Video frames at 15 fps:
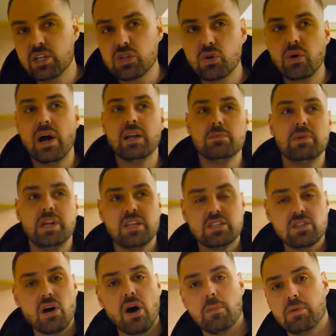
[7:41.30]
sure. At the minute, it's
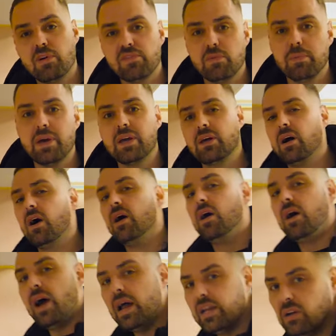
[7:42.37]
dark blue for Binker
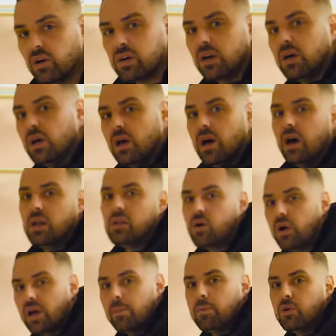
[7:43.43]
and then like a, a
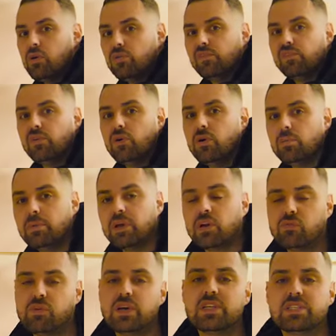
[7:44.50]
lighter blue for
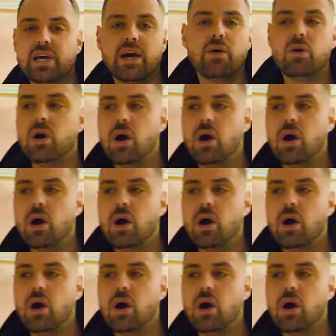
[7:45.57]
Binker retail.